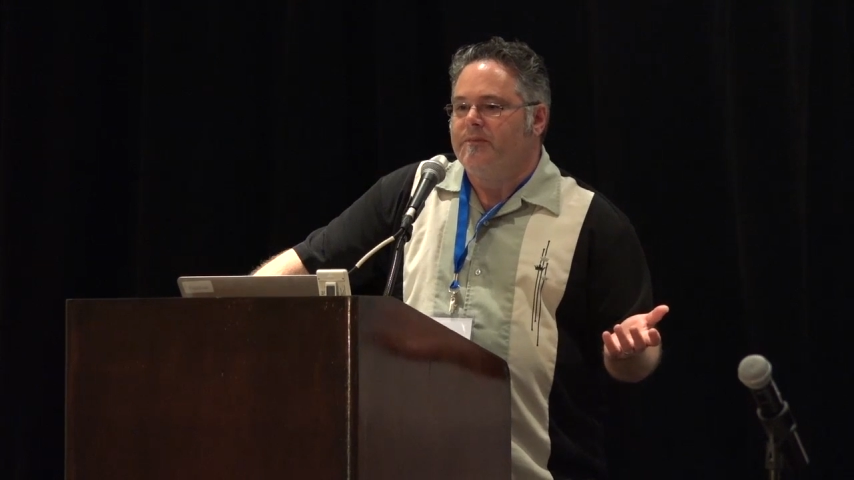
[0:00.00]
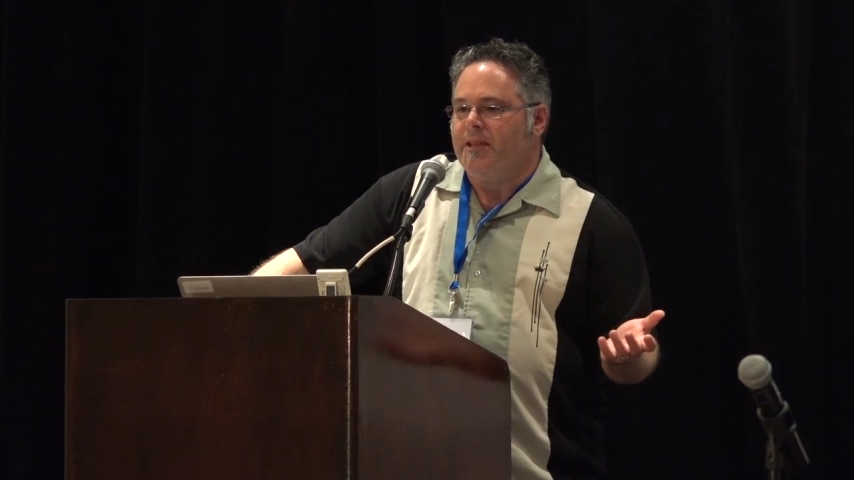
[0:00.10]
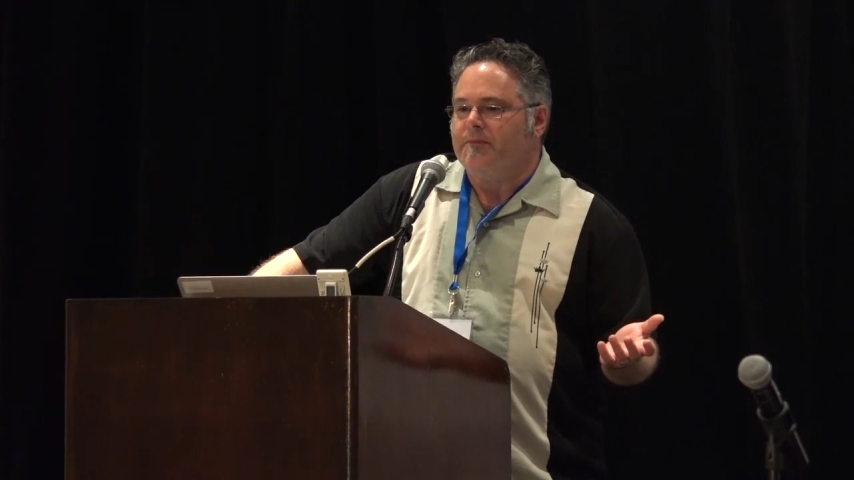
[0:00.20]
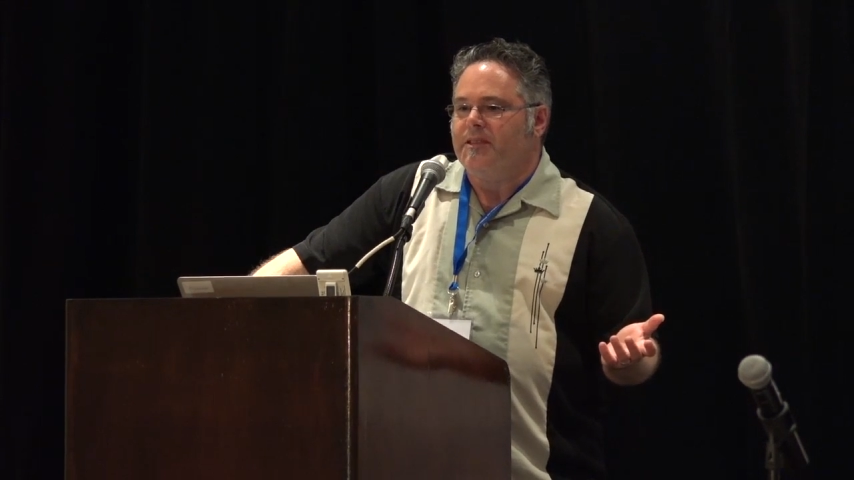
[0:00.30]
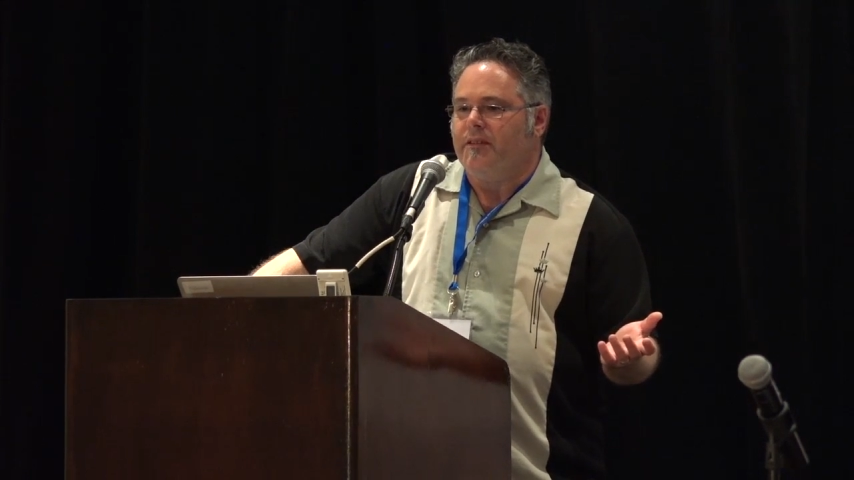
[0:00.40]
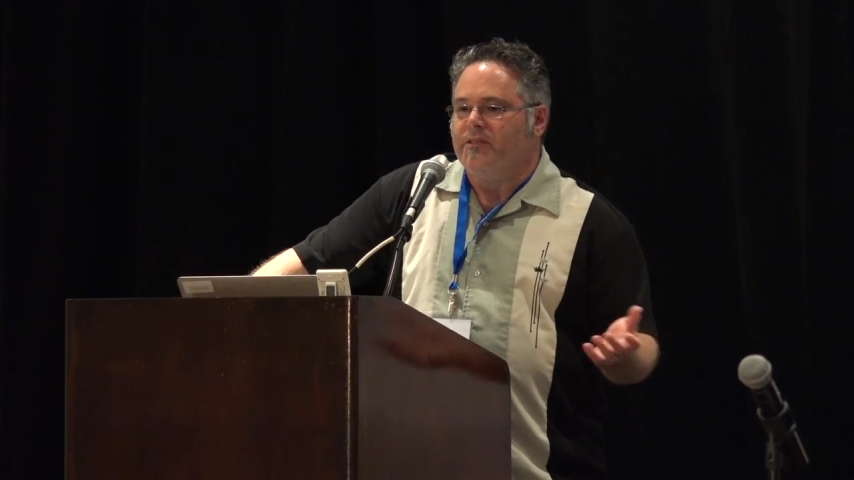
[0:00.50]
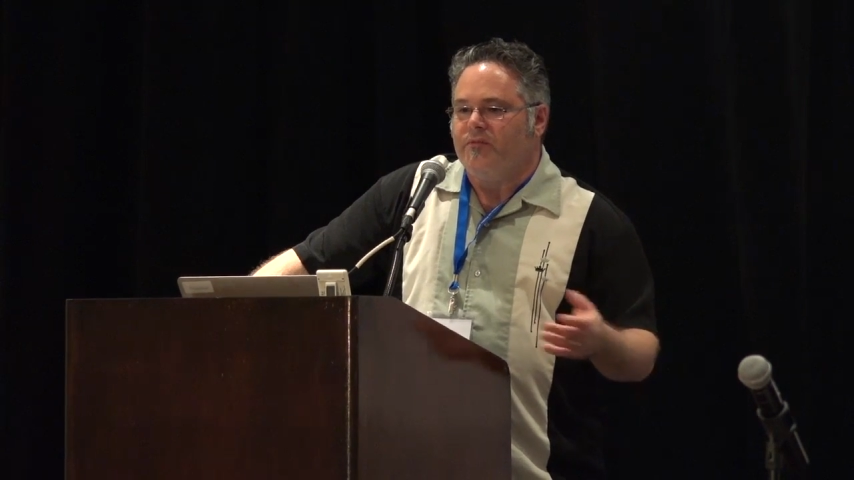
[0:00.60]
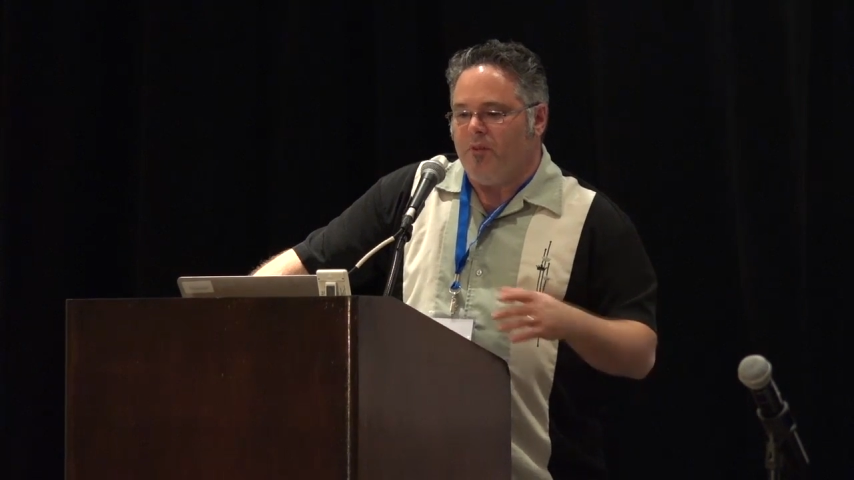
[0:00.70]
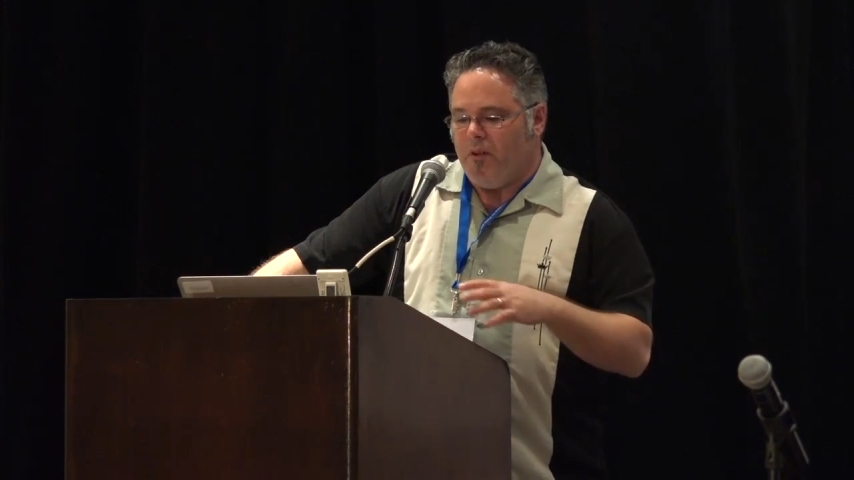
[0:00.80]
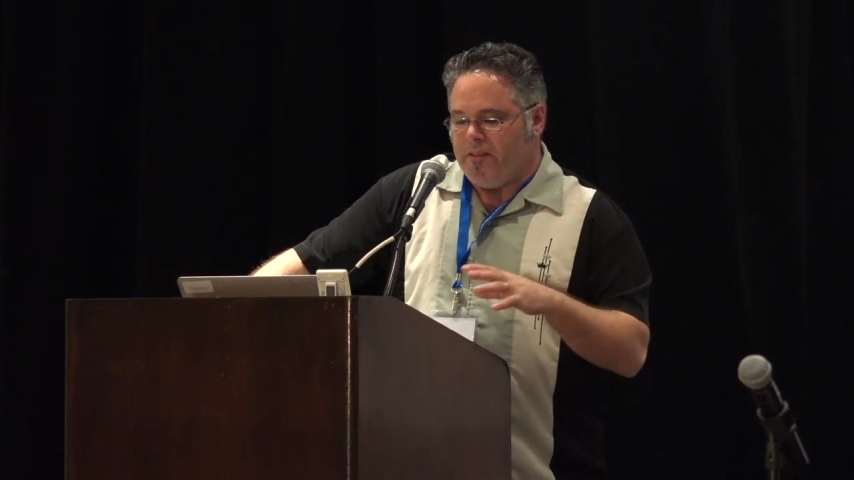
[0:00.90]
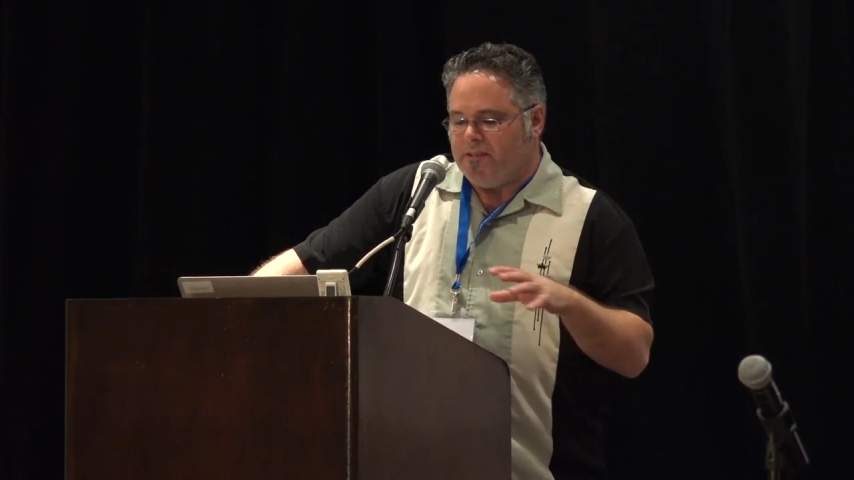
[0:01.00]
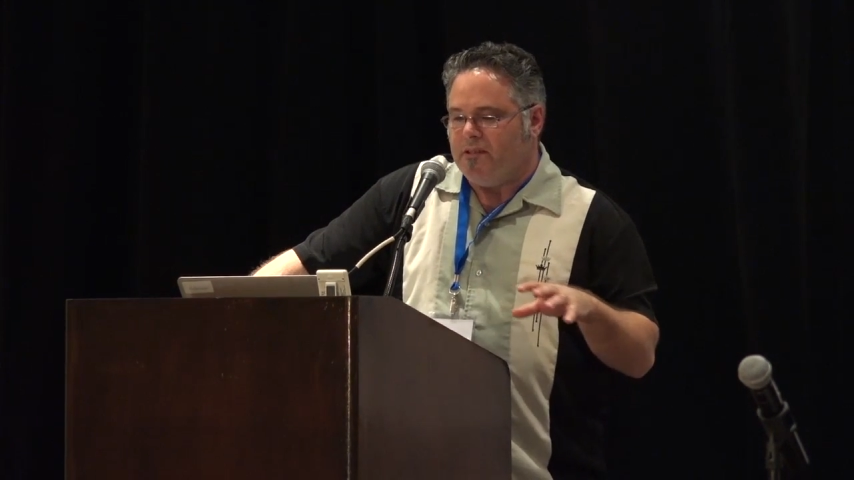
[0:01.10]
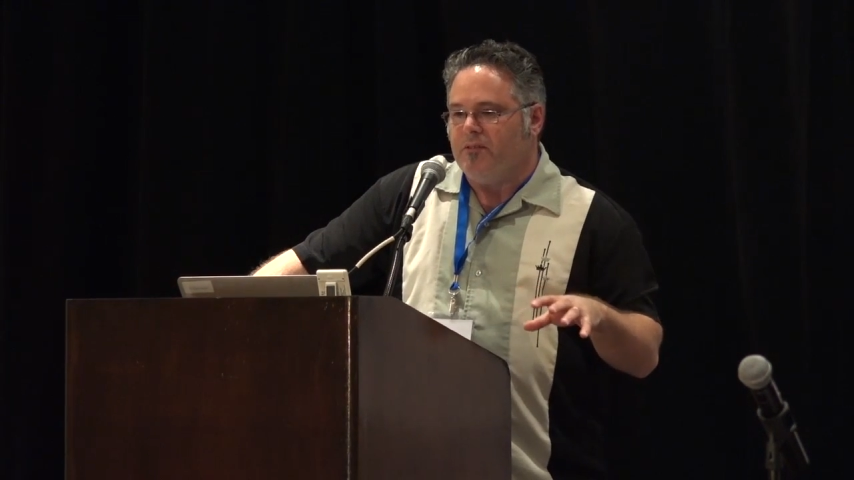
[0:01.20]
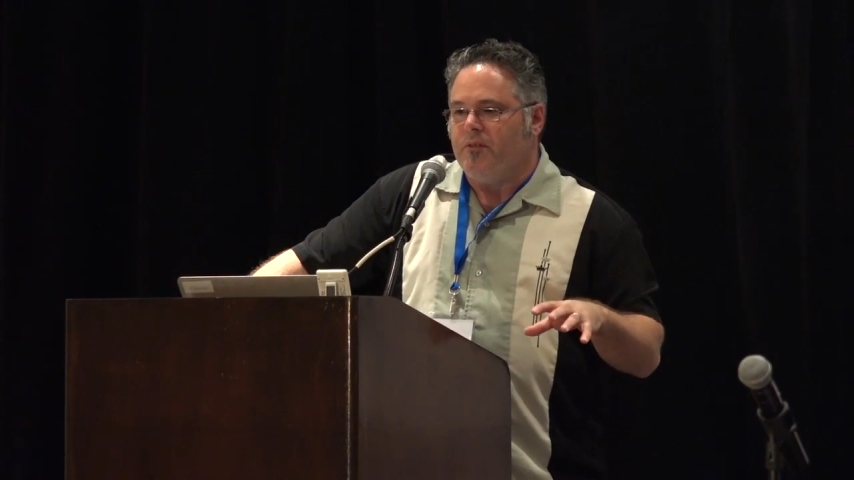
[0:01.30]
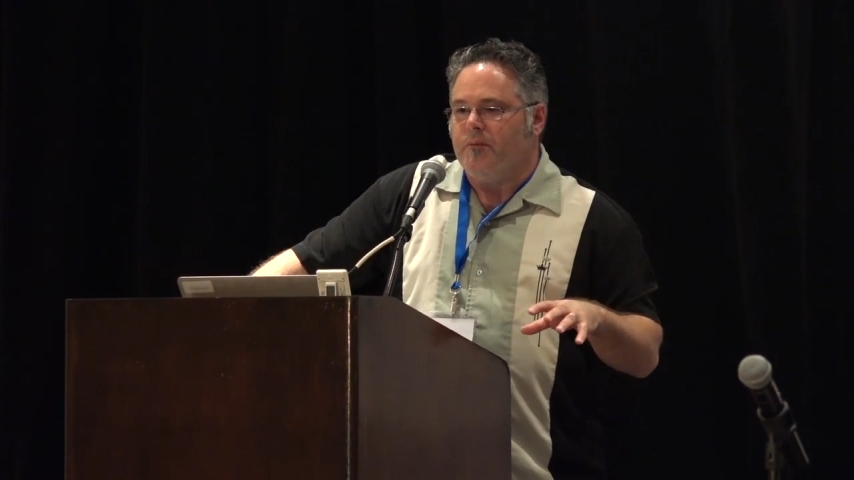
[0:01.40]
stem cells for all these
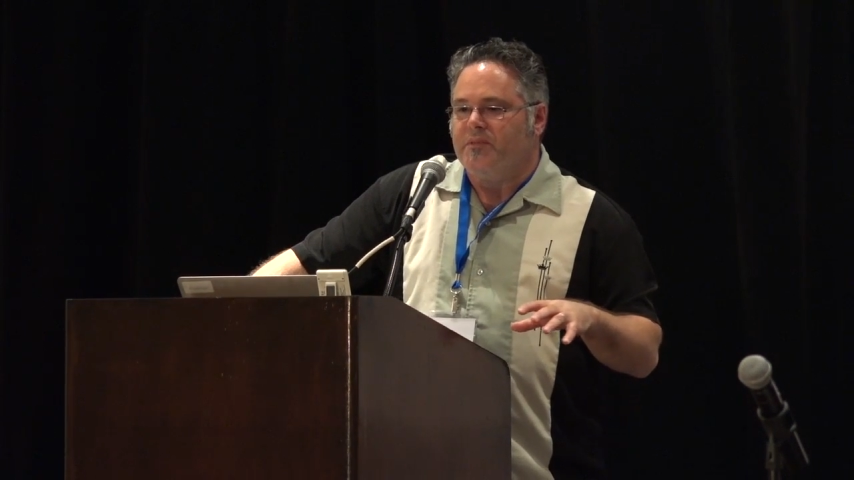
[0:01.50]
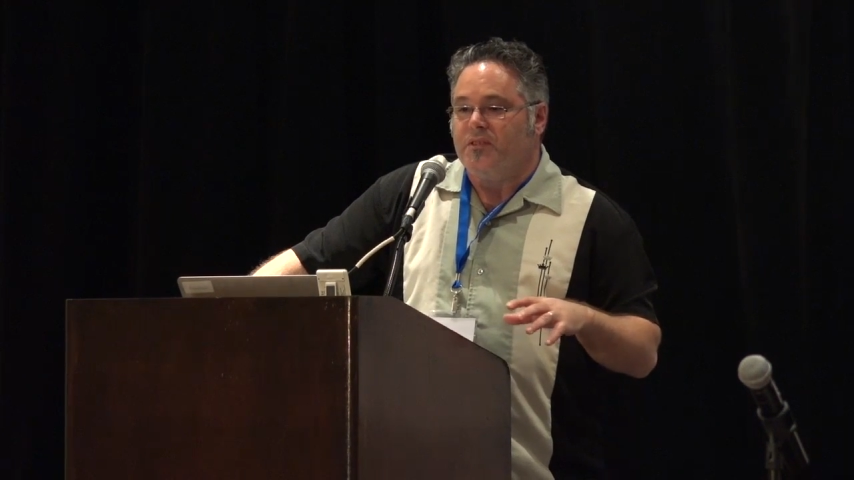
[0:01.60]
syndromes.